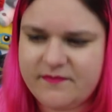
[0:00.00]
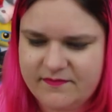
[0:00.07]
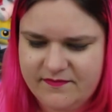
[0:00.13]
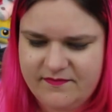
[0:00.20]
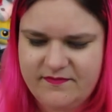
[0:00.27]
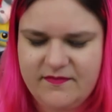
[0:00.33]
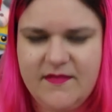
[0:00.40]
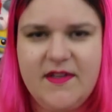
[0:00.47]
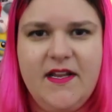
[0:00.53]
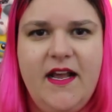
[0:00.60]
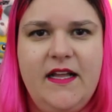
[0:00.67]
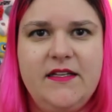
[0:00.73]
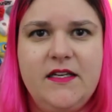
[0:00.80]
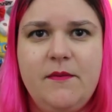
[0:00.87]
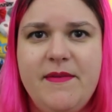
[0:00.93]
A
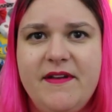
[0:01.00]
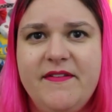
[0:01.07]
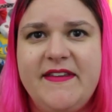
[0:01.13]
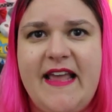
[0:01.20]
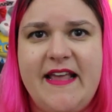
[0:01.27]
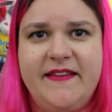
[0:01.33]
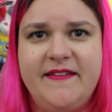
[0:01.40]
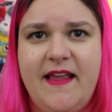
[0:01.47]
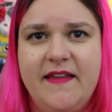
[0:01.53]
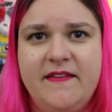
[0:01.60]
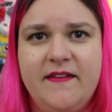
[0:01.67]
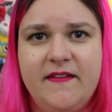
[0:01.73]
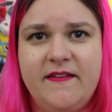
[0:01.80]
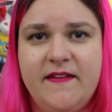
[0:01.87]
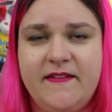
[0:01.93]
little bit of a taste test
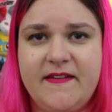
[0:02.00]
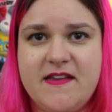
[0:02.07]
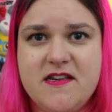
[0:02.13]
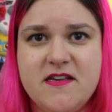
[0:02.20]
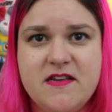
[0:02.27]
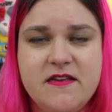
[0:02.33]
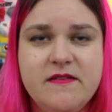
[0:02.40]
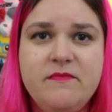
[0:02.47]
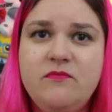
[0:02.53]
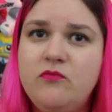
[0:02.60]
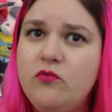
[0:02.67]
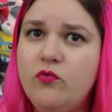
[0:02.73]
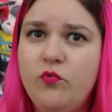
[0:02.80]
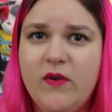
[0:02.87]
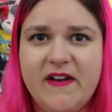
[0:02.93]
just to see
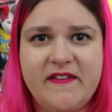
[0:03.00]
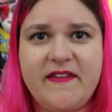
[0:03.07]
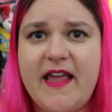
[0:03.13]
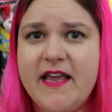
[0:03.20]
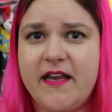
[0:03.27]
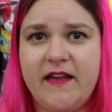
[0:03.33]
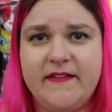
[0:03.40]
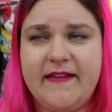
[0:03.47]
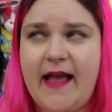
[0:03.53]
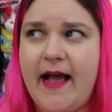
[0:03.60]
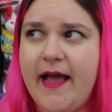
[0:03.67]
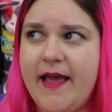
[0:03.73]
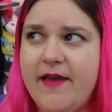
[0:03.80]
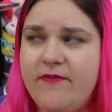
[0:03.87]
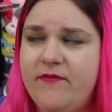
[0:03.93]
what it's like, because
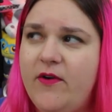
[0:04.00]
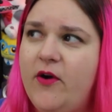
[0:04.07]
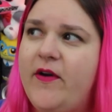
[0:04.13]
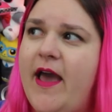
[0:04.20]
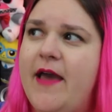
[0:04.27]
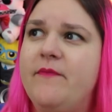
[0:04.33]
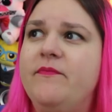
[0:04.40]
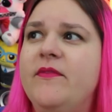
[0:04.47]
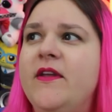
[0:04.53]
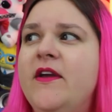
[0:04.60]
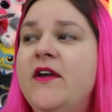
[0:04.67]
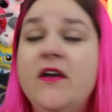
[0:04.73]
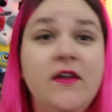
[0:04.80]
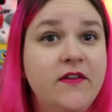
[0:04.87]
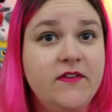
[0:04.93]

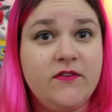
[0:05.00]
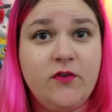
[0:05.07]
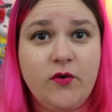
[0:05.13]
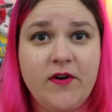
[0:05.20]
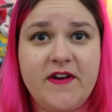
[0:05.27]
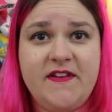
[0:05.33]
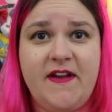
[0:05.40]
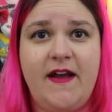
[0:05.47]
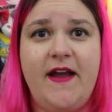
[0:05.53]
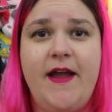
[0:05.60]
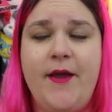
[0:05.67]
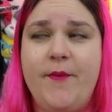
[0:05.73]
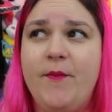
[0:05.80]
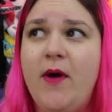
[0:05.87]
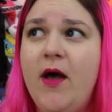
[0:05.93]
story
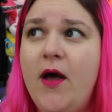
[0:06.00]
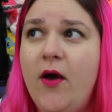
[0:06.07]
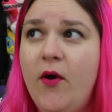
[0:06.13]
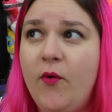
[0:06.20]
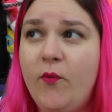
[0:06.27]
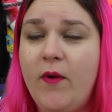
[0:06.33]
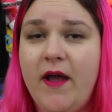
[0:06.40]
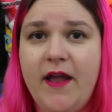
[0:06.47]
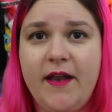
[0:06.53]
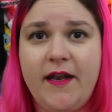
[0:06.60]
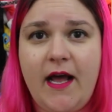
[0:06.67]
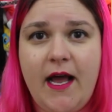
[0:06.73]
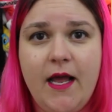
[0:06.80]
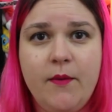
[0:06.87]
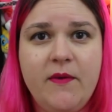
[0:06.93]
time. When
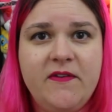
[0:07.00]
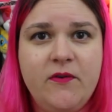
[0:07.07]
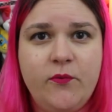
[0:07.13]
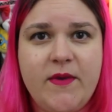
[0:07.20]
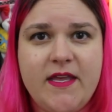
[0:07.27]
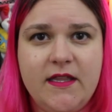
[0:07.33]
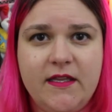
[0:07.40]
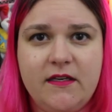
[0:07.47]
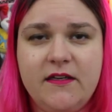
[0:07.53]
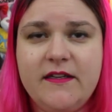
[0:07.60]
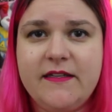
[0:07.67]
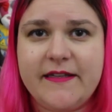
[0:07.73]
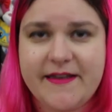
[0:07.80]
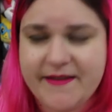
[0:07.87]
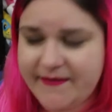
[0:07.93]
I was a wee little
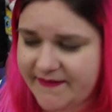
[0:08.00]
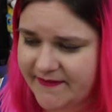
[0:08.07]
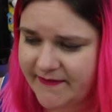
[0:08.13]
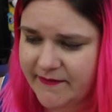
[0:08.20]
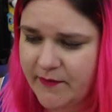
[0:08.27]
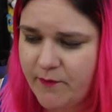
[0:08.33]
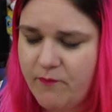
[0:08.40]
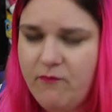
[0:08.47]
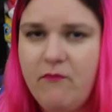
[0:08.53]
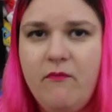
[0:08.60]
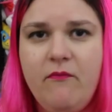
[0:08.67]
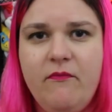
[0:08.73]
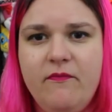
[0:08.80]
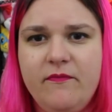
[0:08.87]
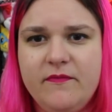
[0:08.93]
Elyse,
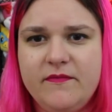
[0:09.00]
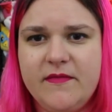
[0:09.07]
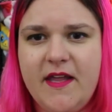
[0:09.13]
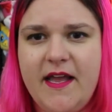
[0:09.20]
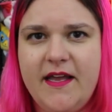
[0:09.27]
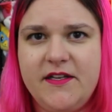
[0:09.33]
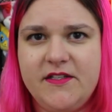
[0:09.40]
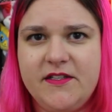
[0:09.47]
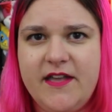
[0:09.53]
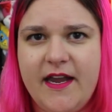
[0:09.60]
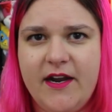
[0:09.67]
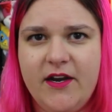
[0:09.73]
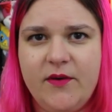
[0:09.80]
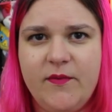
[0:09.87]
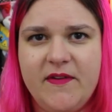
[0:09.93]
and
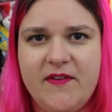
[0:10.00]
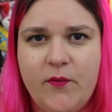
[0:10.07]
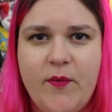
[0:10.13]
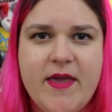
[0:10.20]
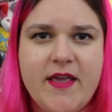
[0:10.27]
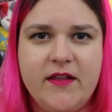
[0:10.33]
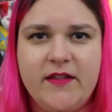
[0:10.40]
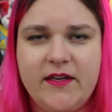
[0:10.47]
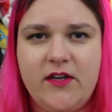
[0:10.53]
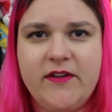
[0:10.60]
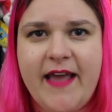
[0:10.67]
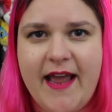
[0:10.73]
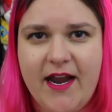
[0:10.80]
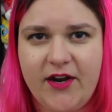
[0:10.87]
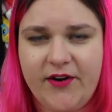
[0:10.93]
Karyn was a wee little
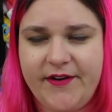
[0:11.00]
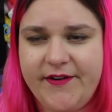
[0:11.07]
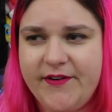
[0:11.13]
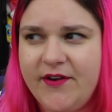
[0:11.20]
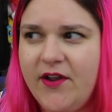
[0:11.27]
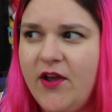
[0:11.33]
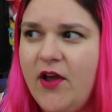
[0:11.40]
Karyn,